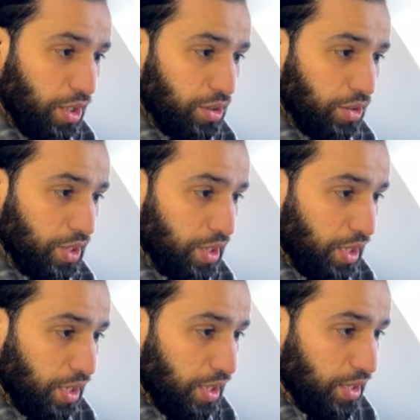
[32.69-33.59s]
So this
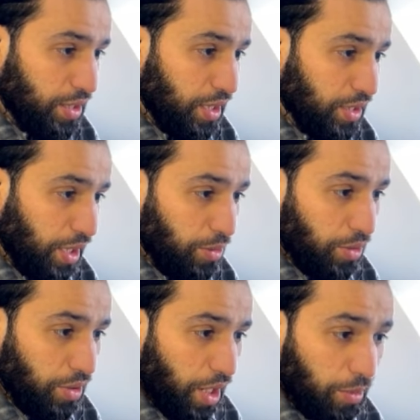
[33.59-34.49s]
he says, like,
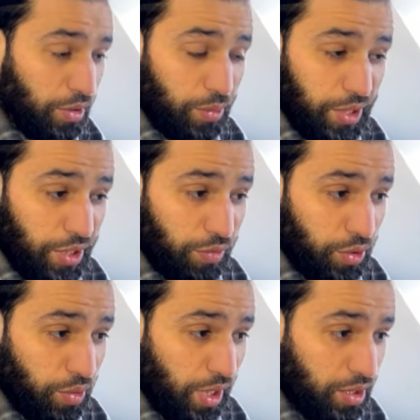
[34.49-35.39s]
I'm gonna read it
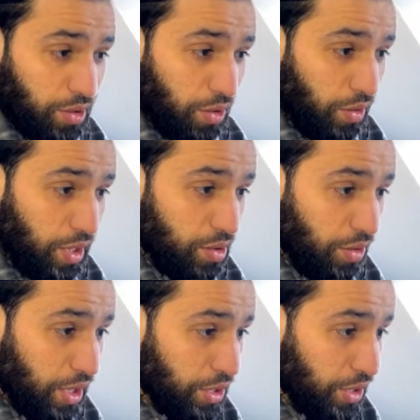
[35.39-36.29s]
for you guys. So this
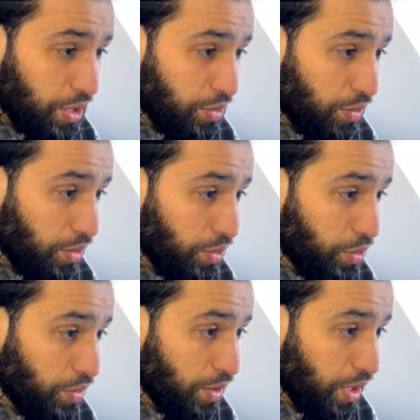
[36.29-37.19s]
donation is for a
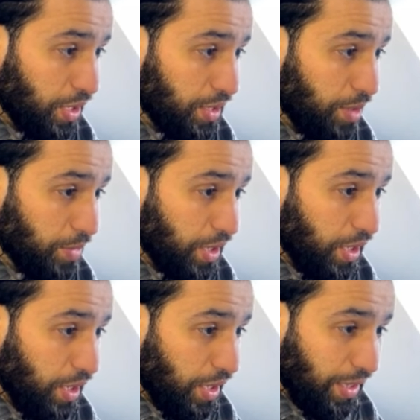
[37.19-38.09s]
new vocalist named
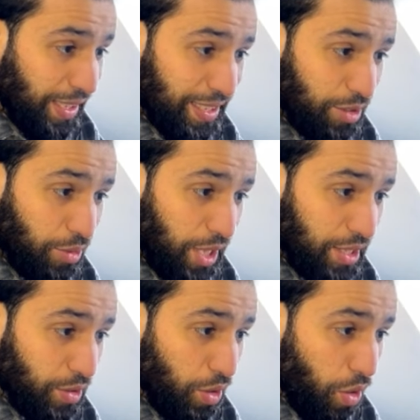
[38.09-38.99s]
Glennis
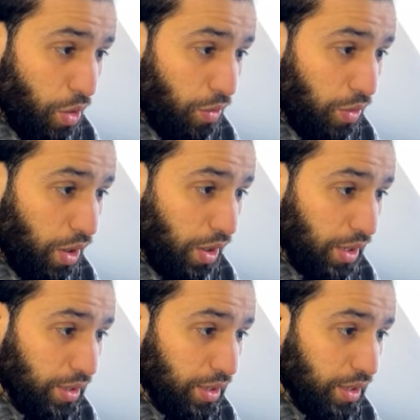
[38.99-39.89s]
Grace of
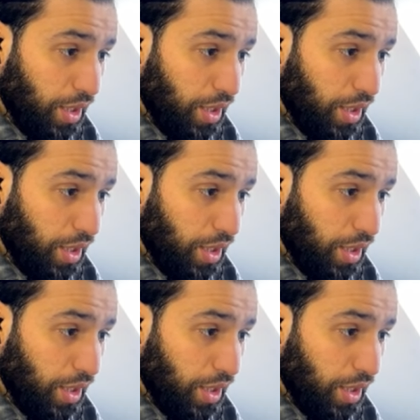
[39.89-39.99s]
Holland.